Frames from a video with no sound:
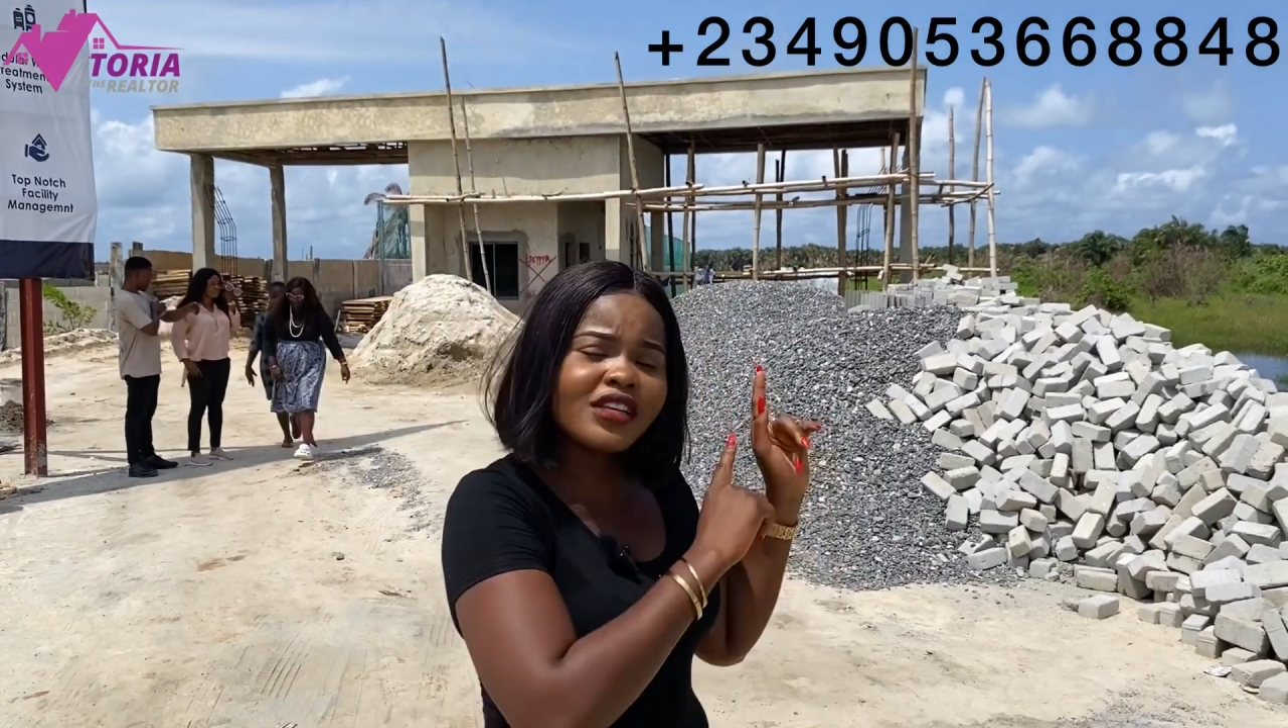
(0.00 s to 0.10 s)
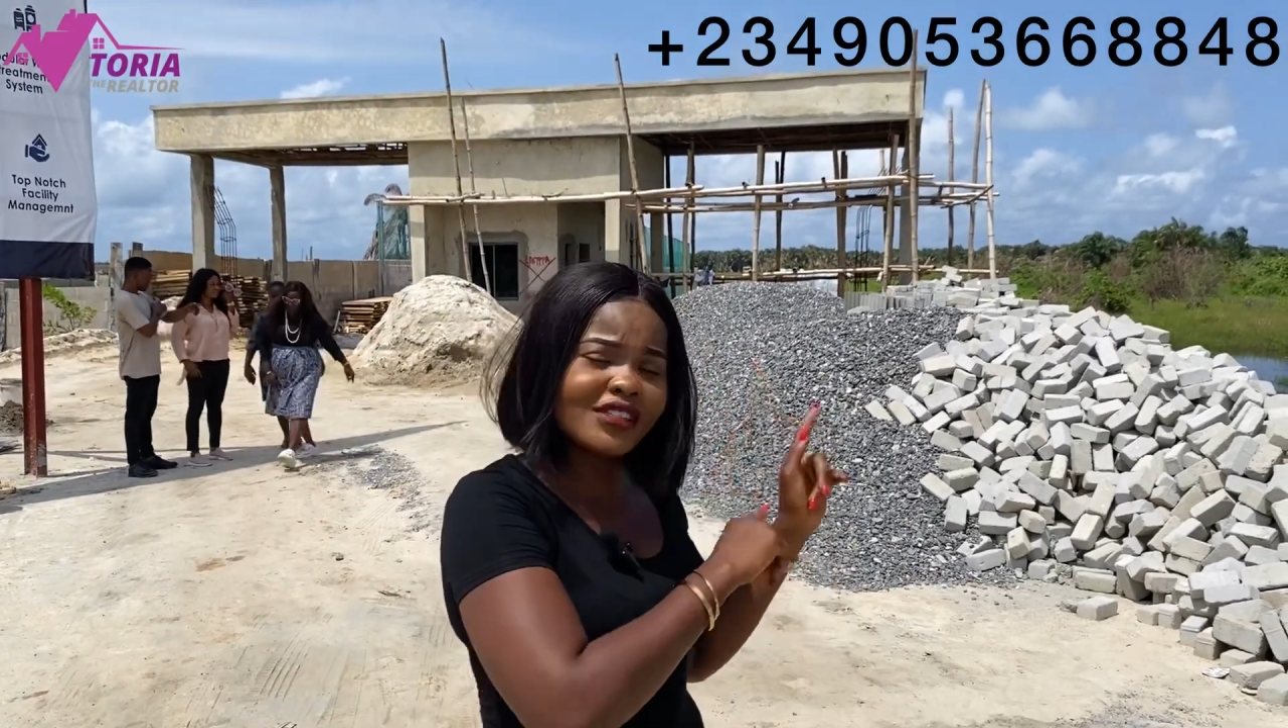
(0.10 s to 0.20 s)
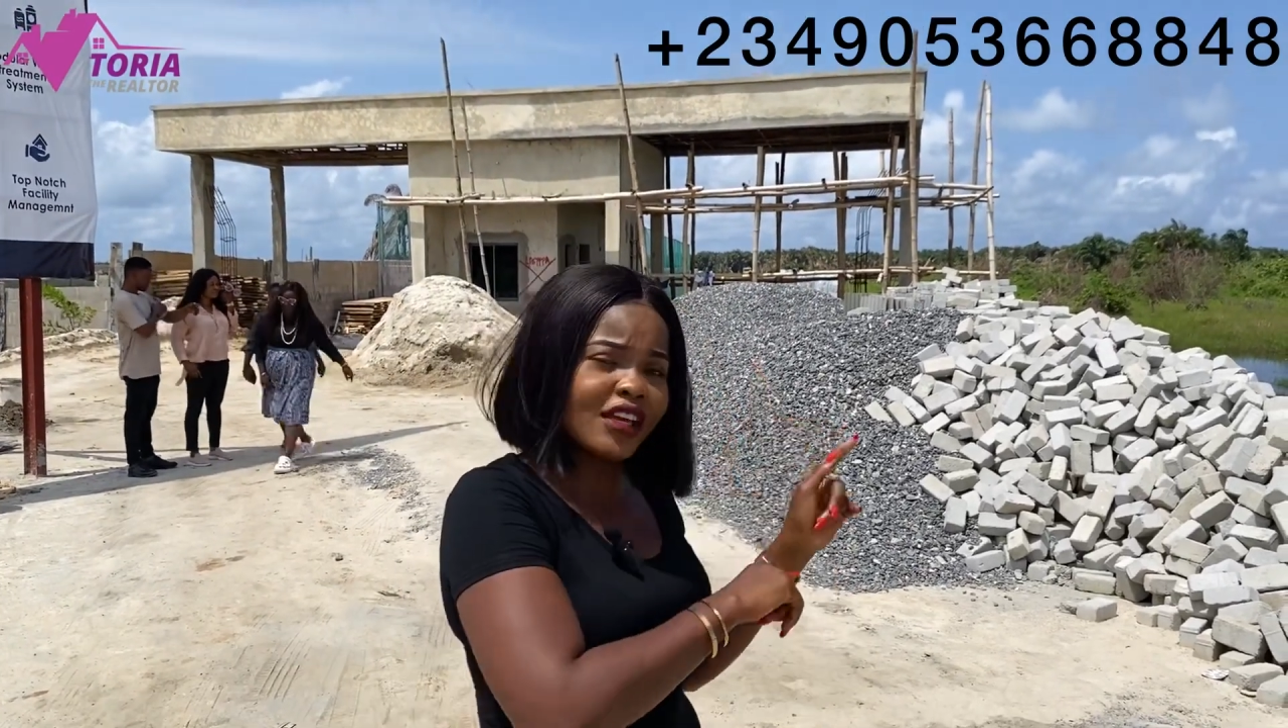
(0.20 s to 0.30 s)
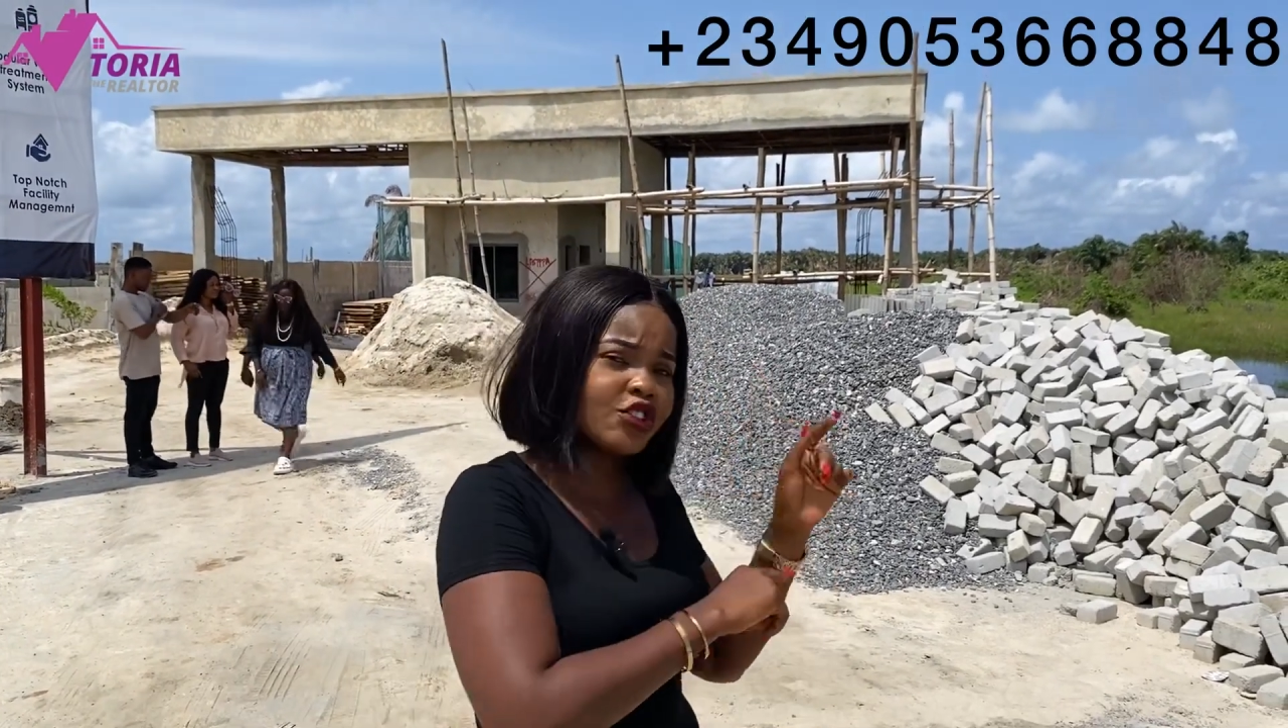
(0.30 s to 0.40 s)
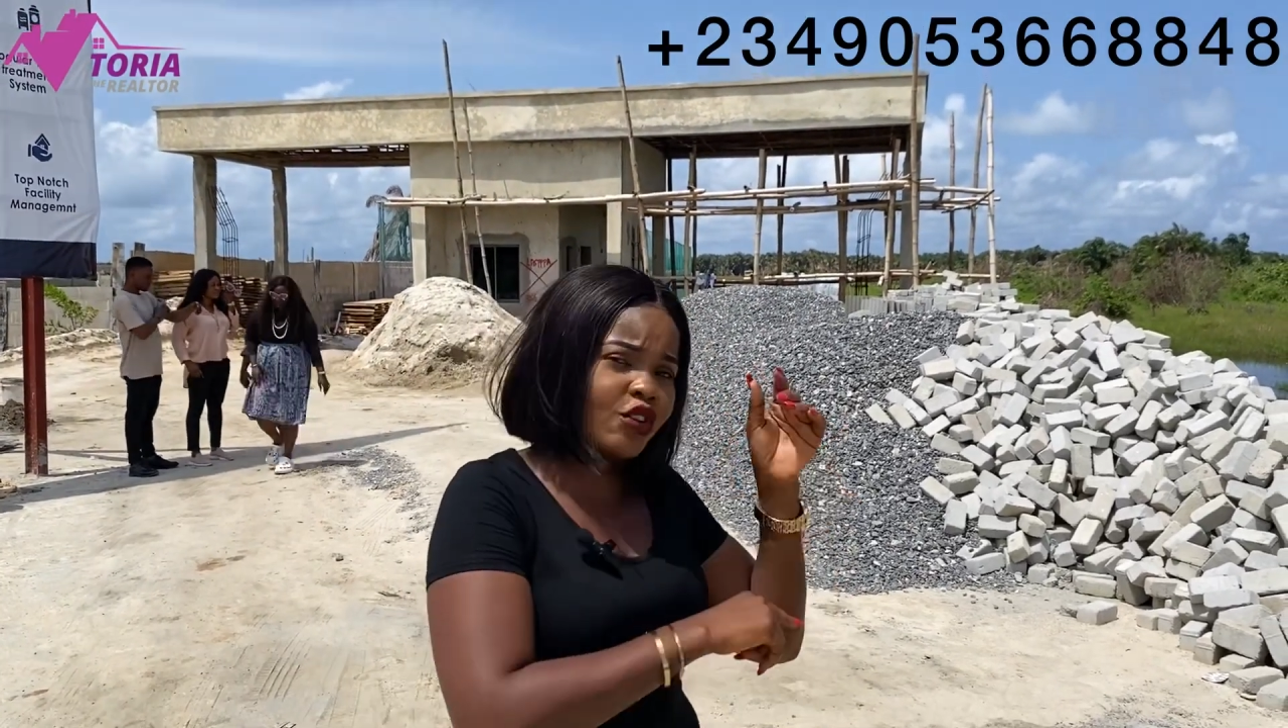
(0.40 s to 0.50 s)

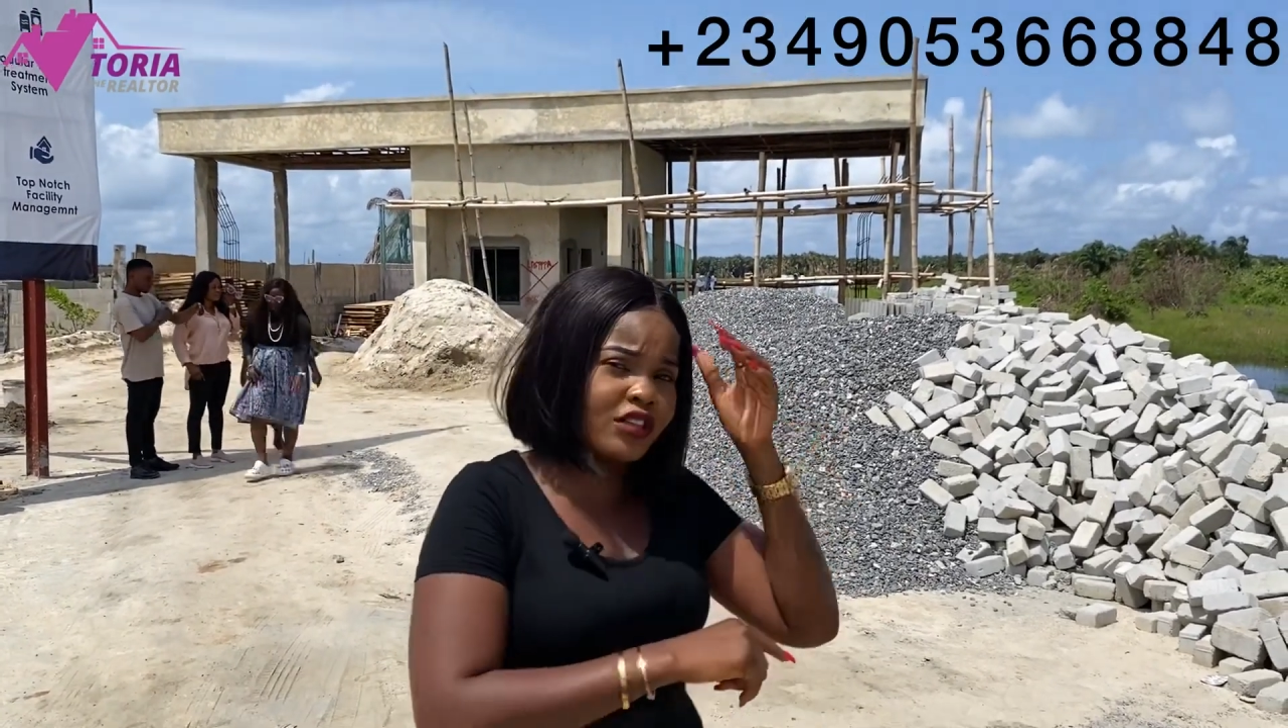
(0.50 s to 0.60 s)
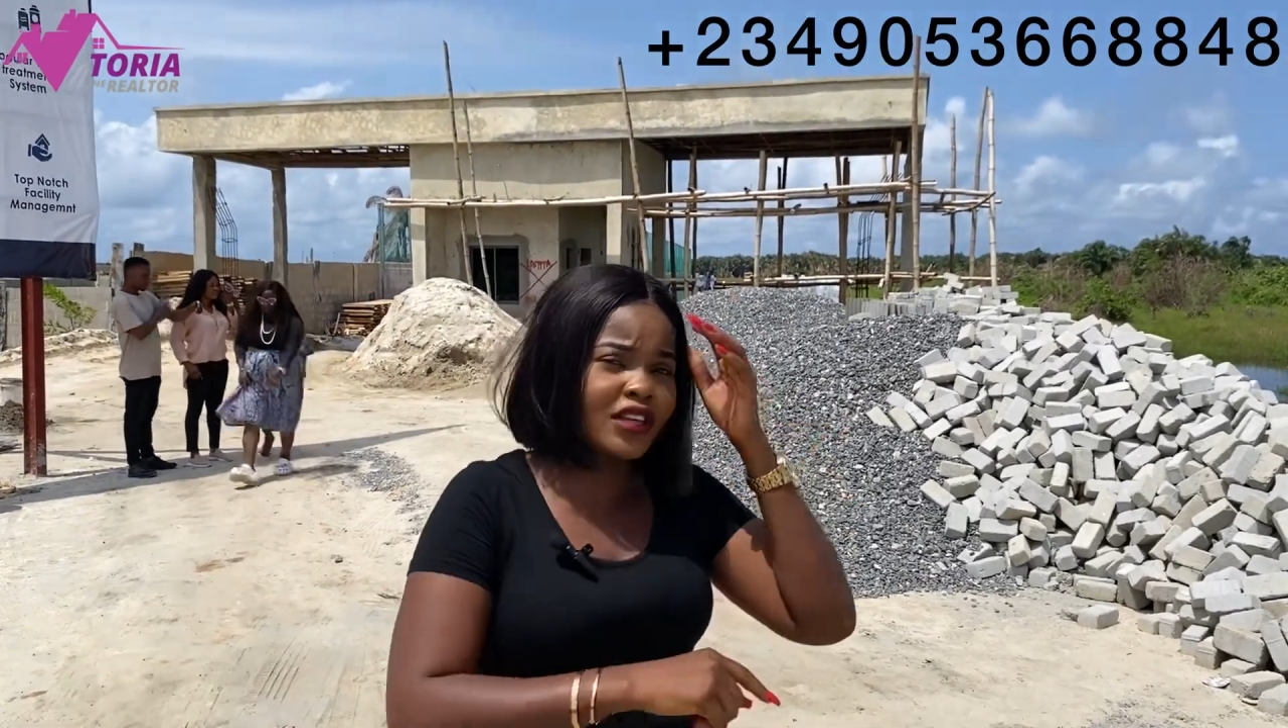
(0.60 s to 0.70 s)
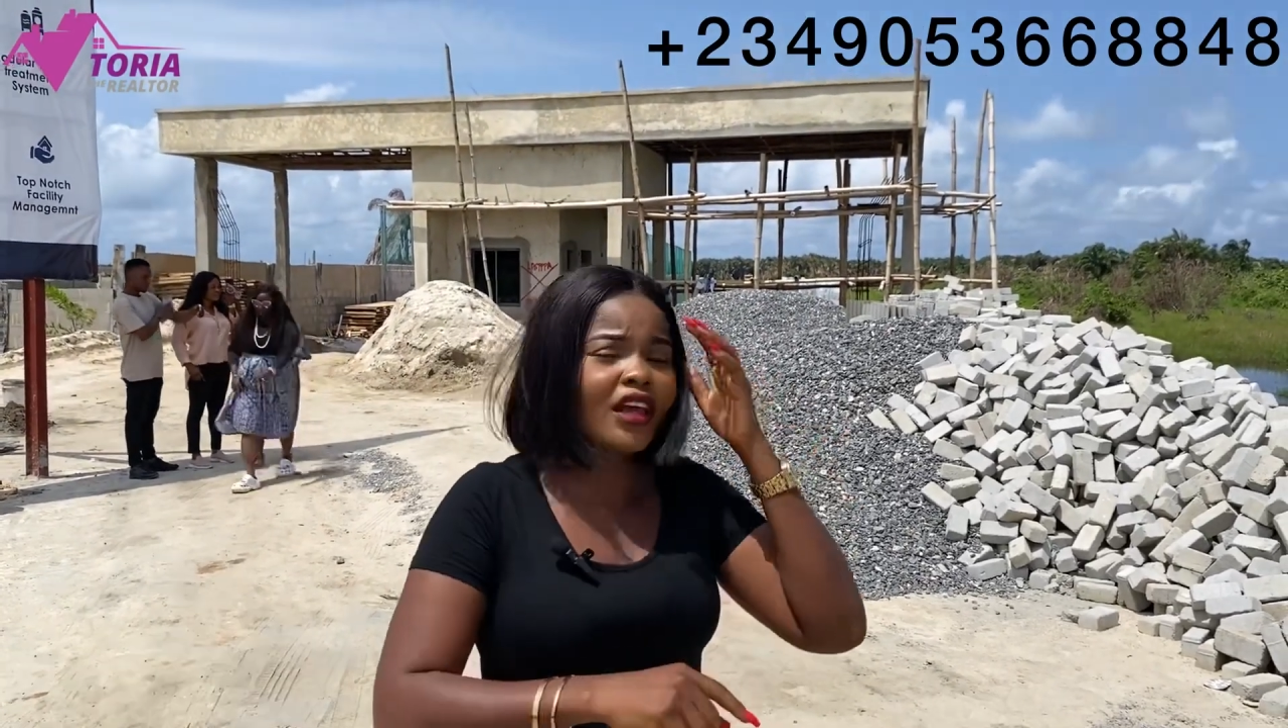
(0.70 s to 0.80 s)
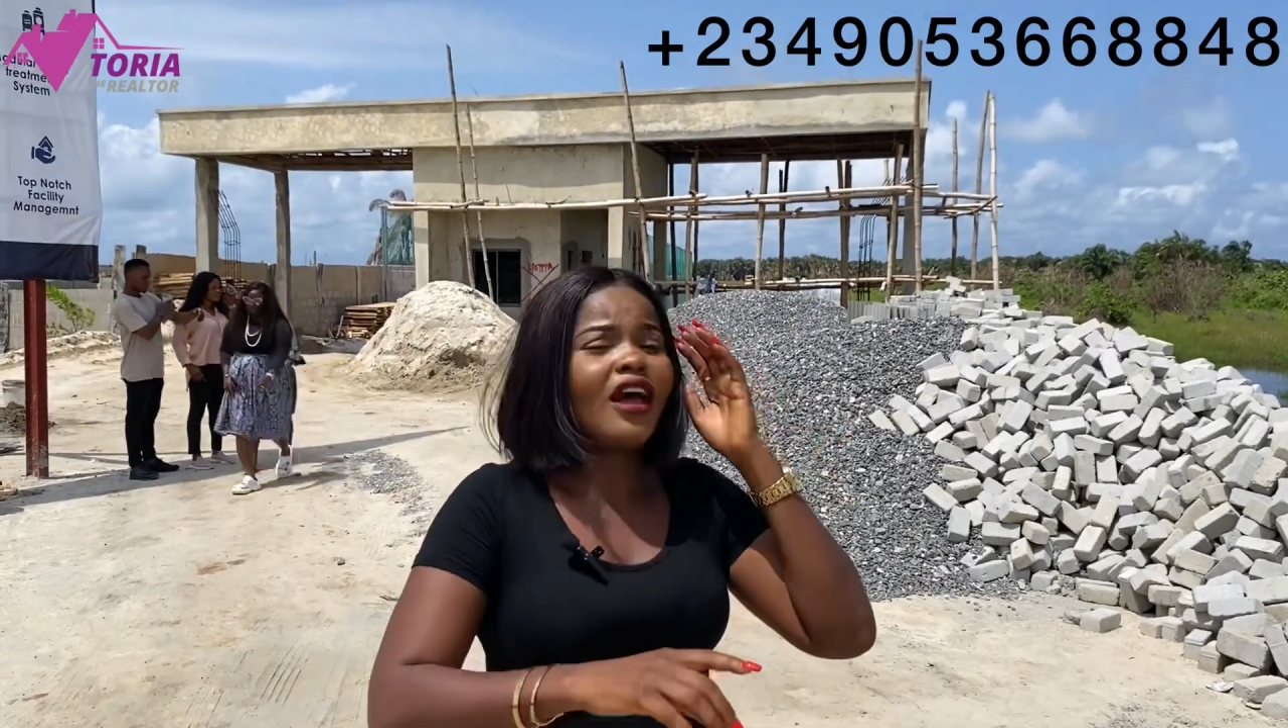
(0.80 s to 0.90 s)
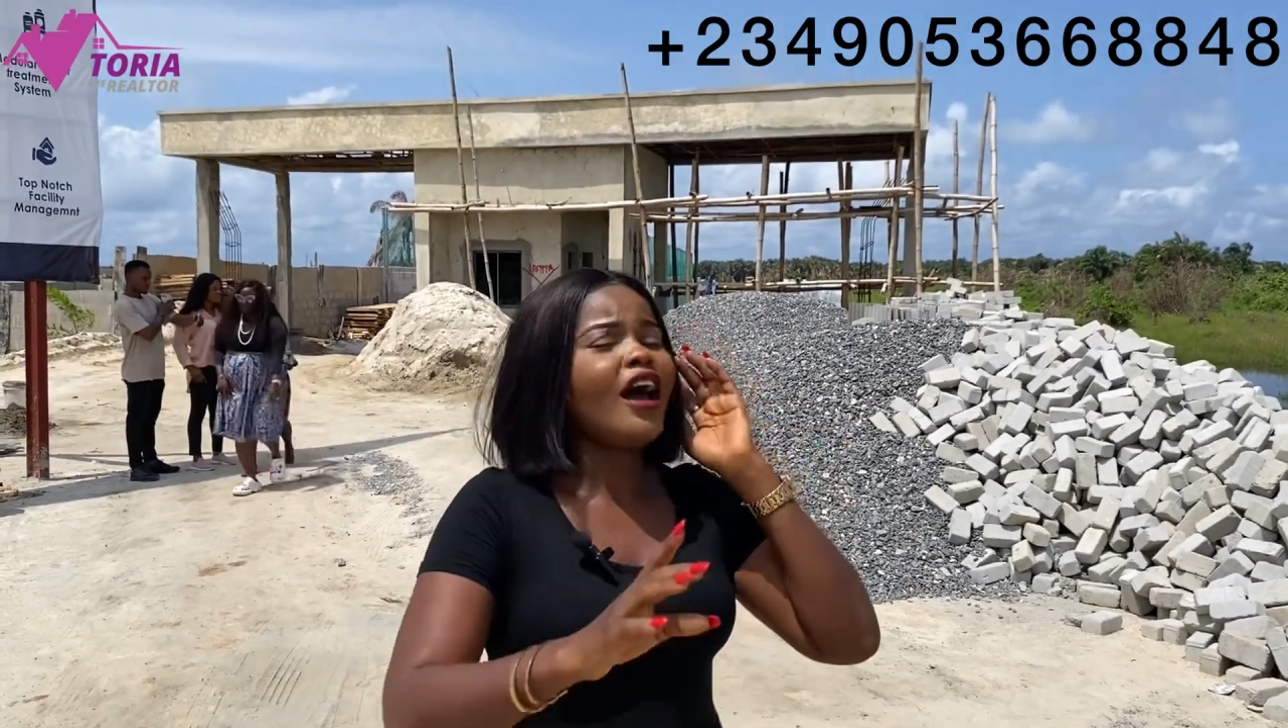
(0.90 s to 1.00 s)
inside shortly